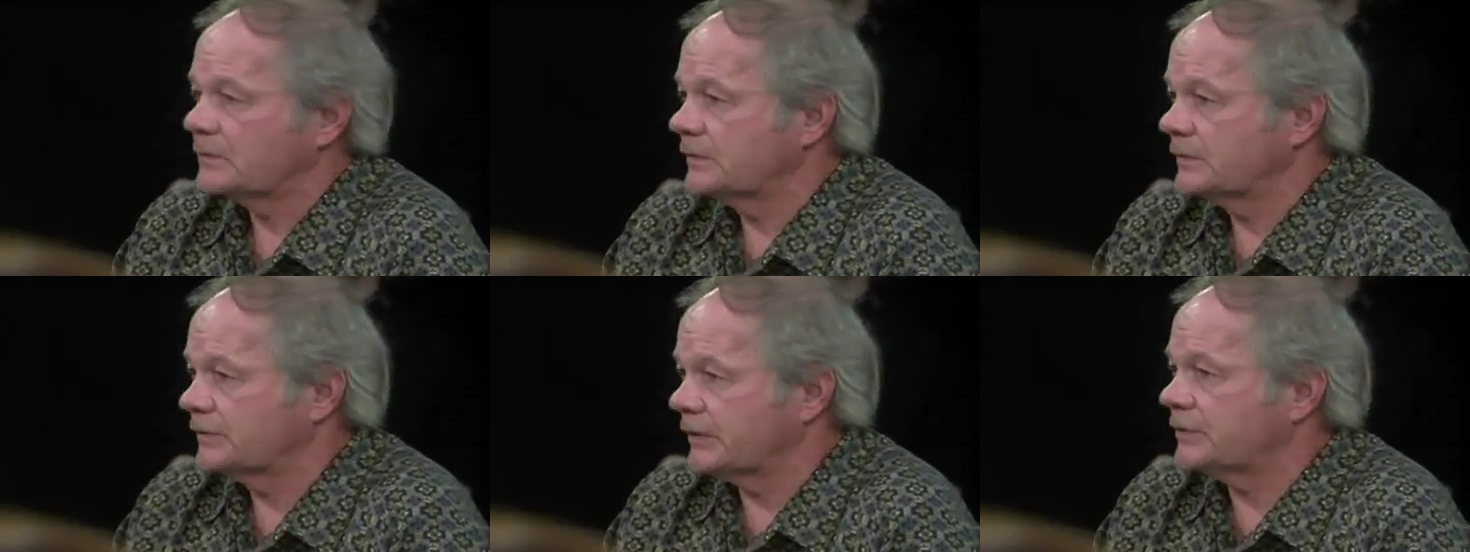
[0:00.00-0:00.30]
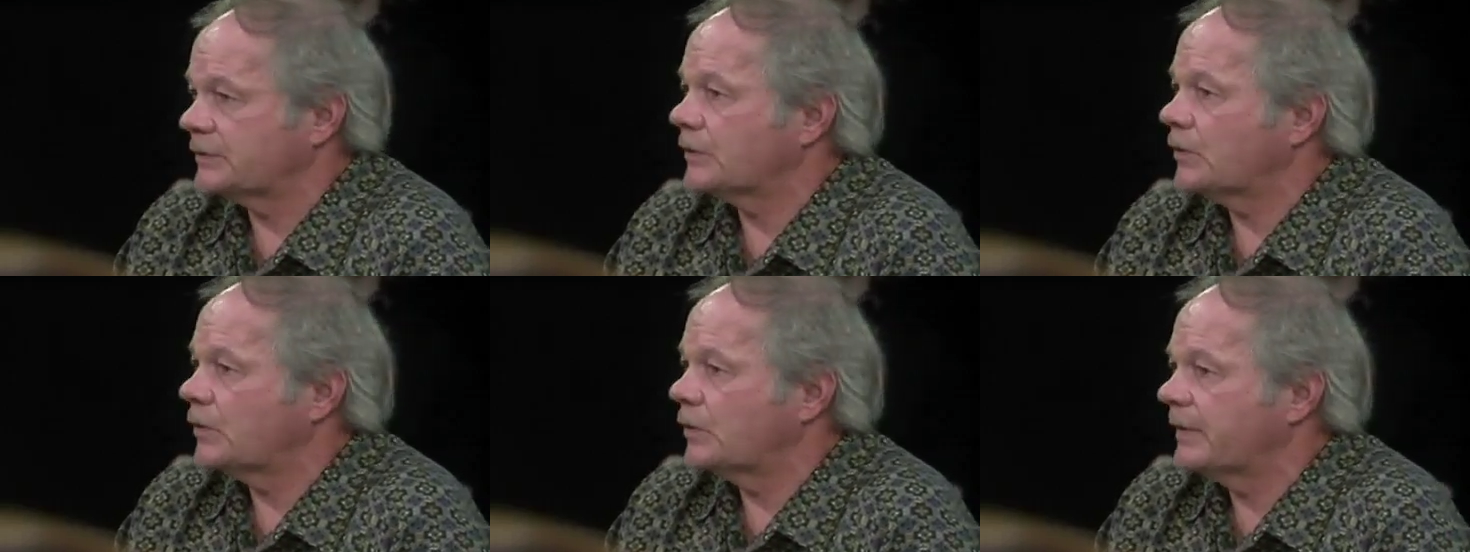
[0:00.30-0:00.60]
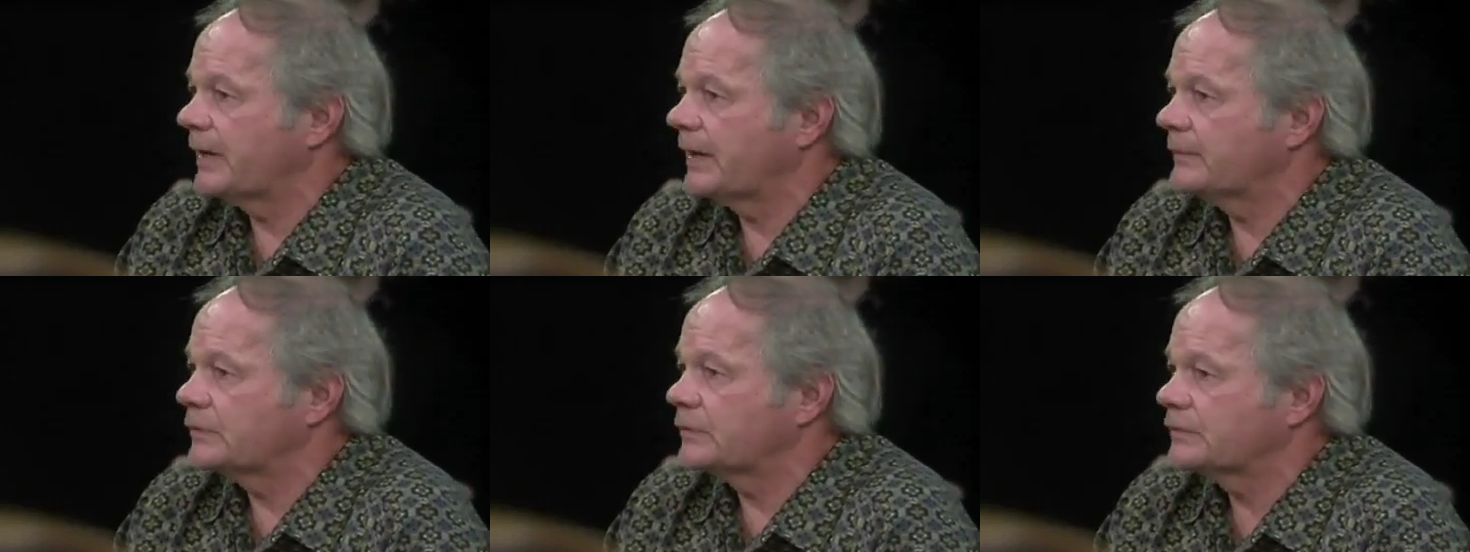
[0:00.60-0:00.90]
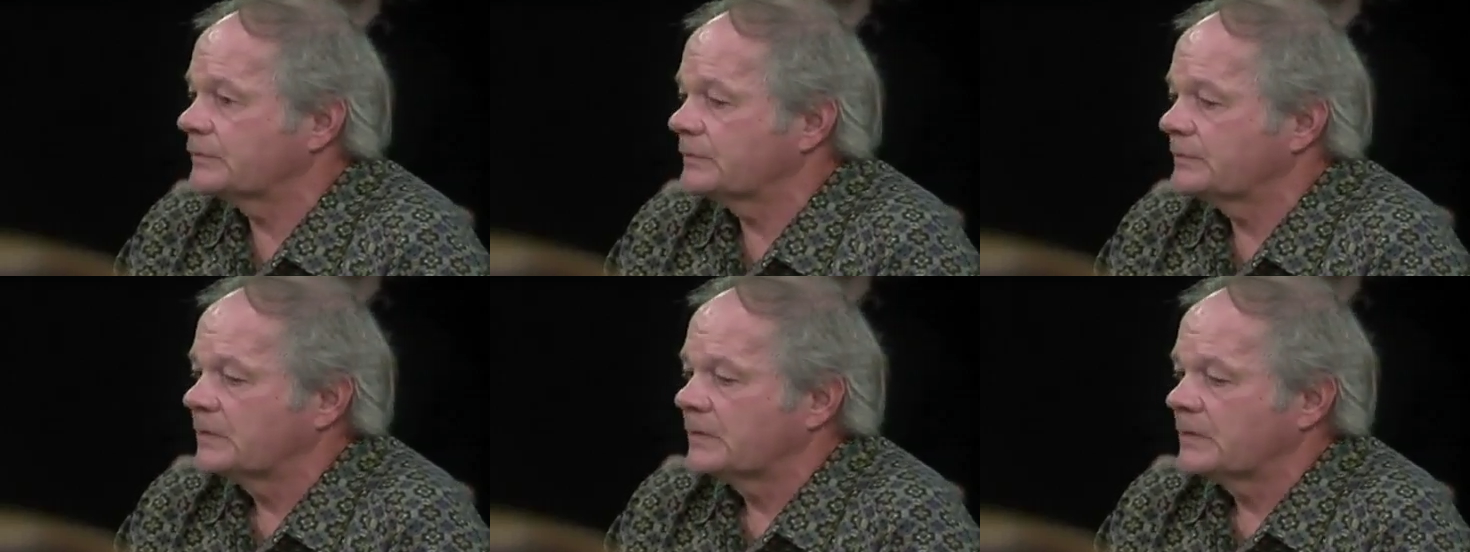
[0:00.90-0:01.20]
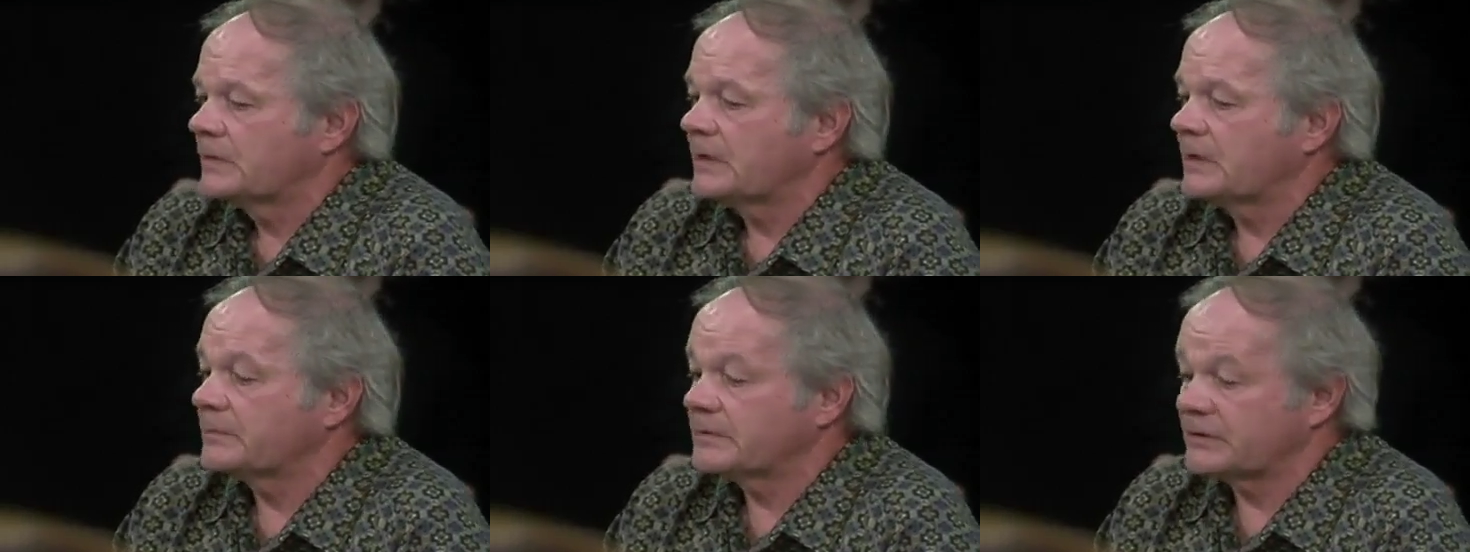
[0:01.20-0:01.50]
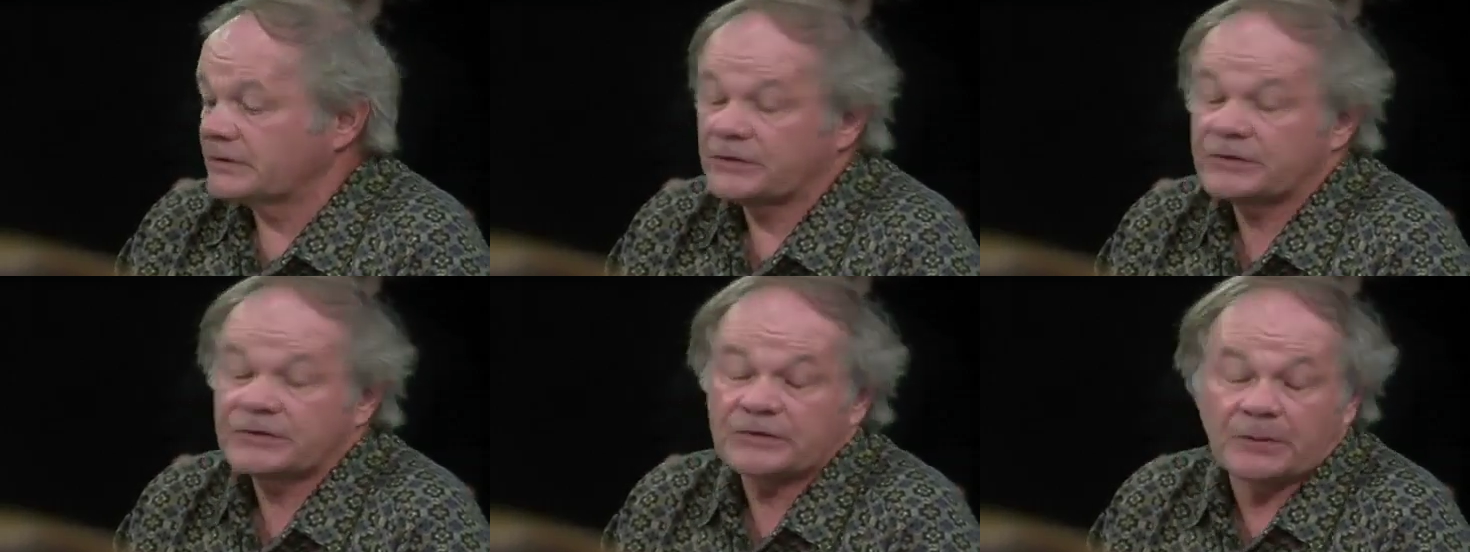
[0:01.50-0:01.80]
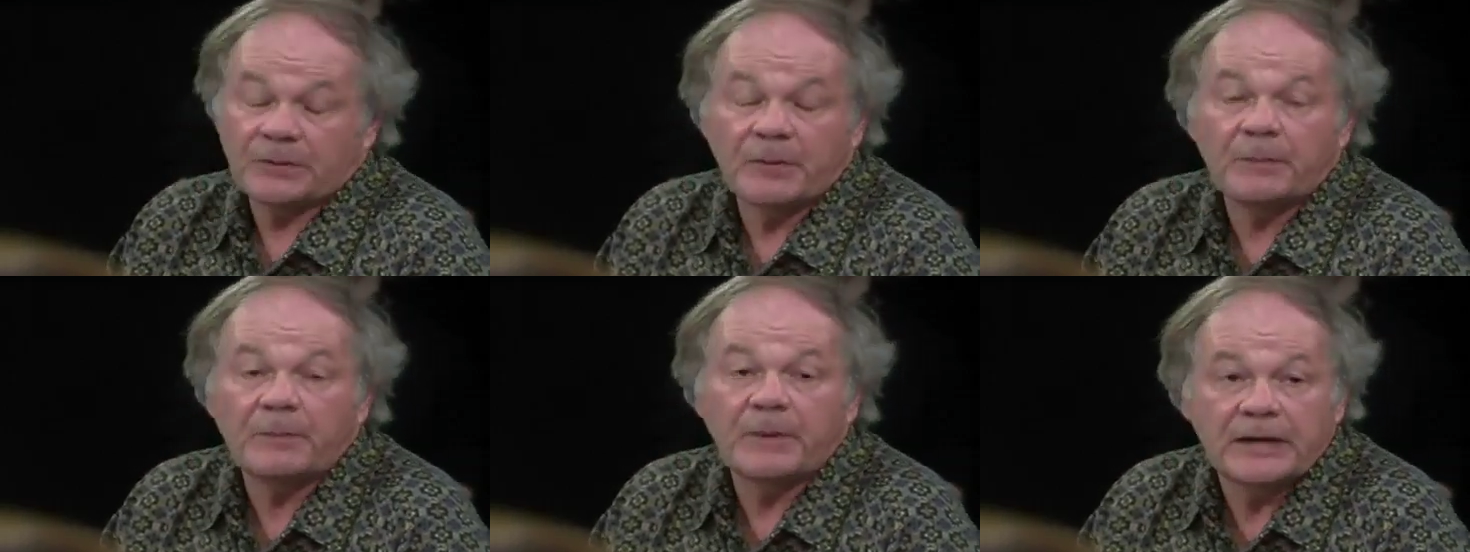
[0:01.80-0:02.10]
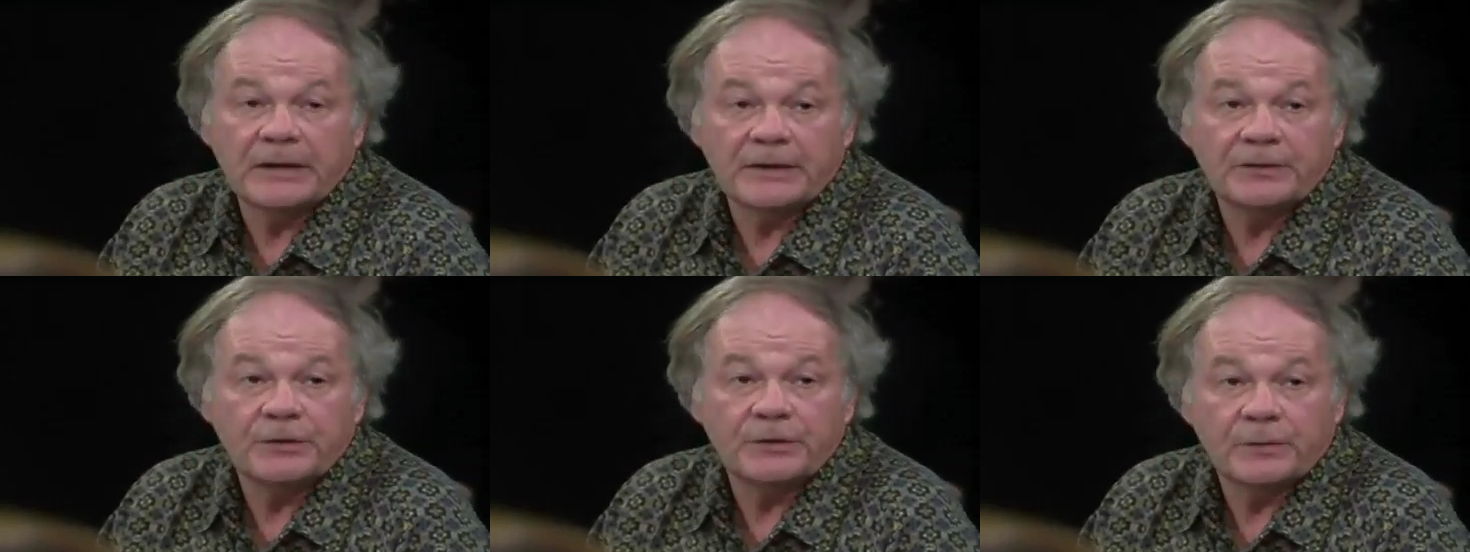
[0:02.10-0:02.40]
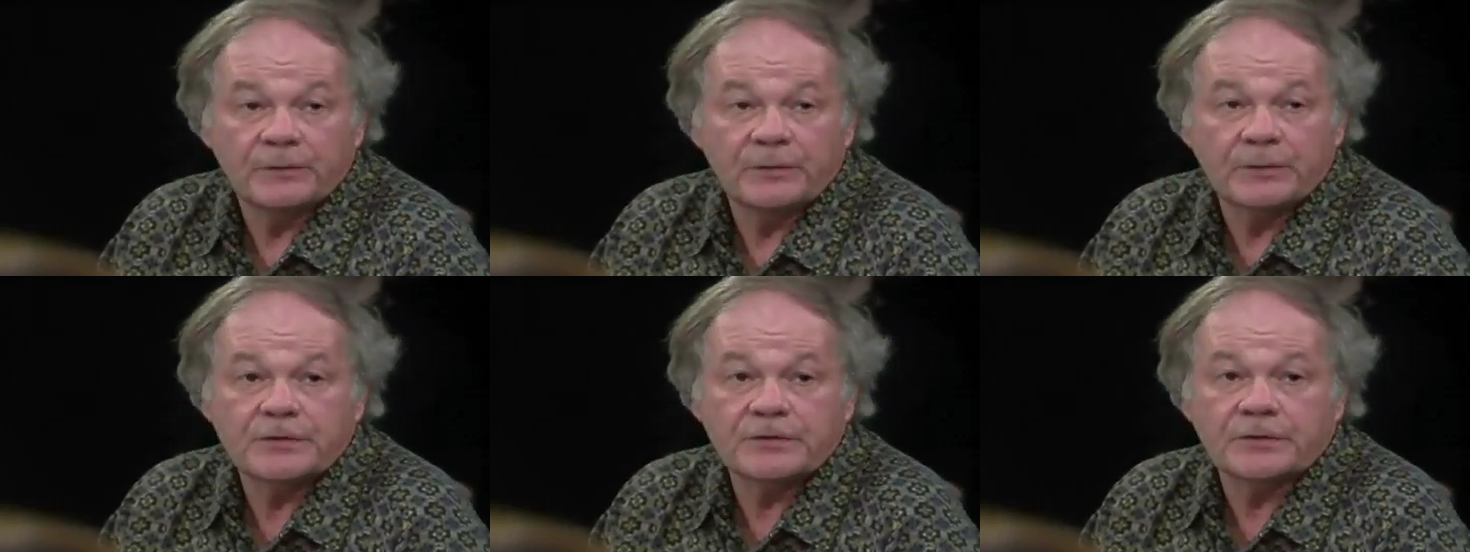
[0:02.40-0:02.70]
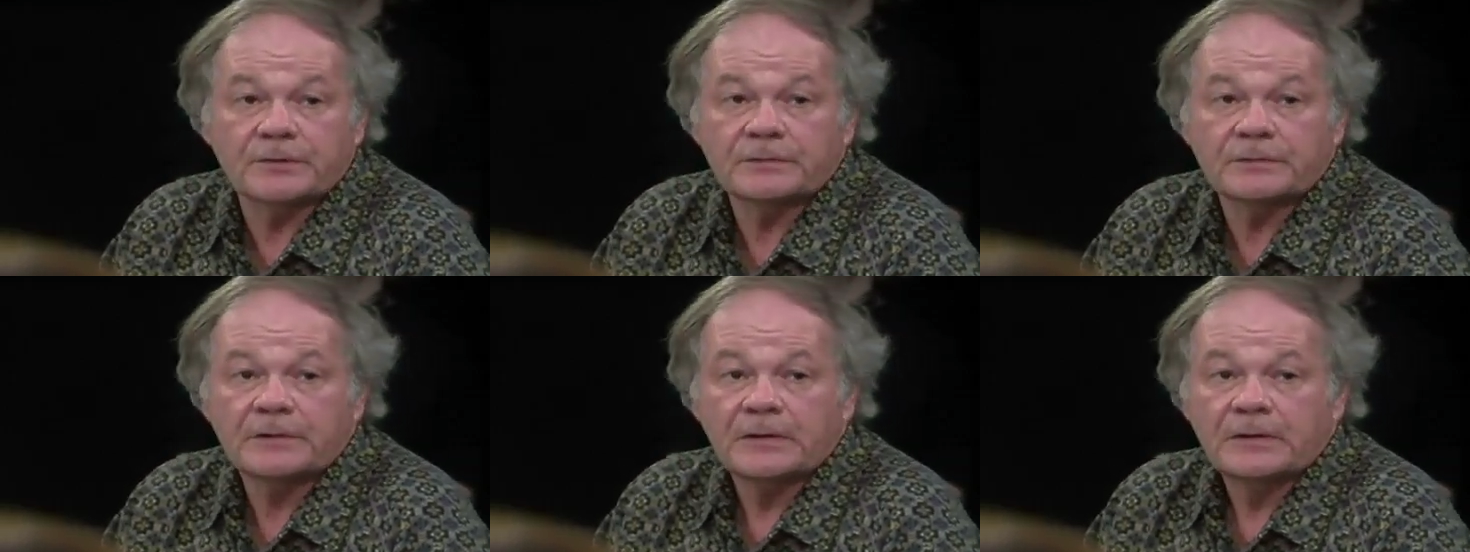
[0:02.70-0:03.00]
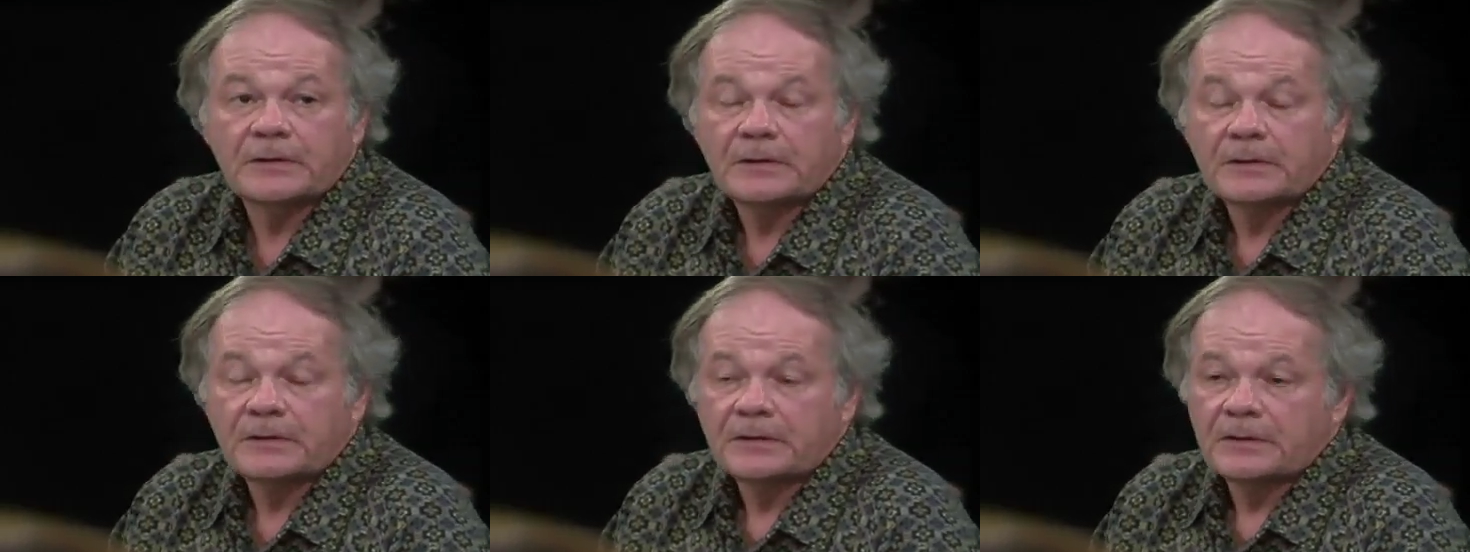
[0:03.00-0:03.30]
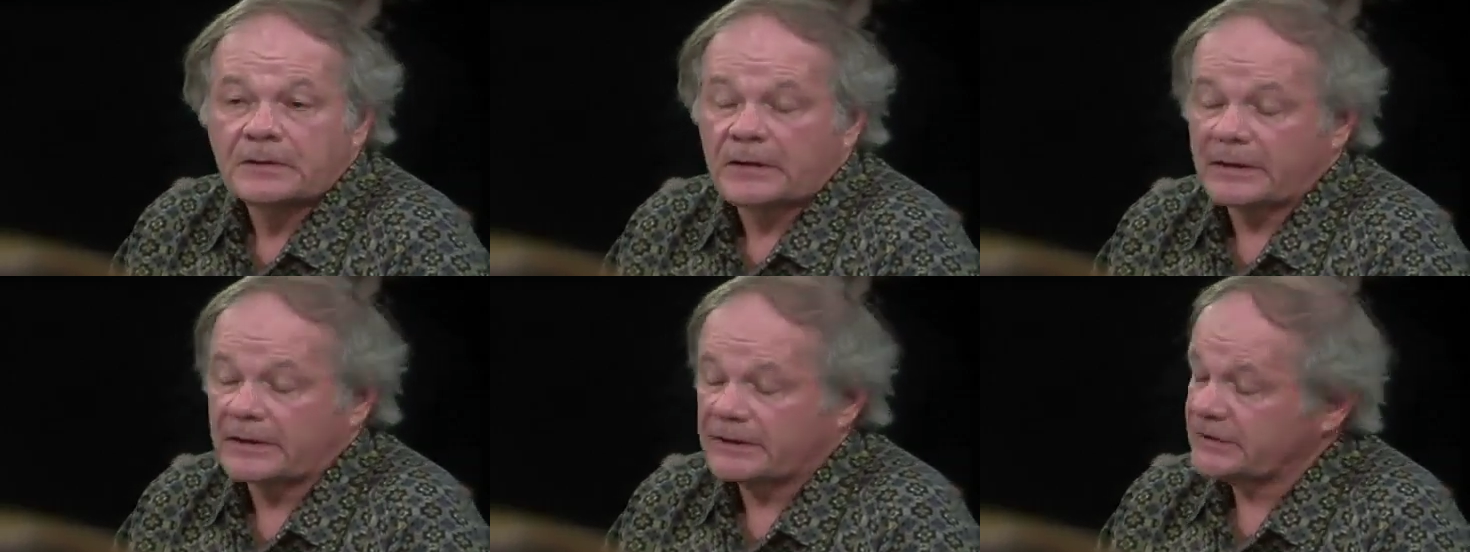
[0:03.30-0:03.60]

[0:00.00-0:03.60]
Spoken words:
essentially all mammals, because this is a mammalian universal. And I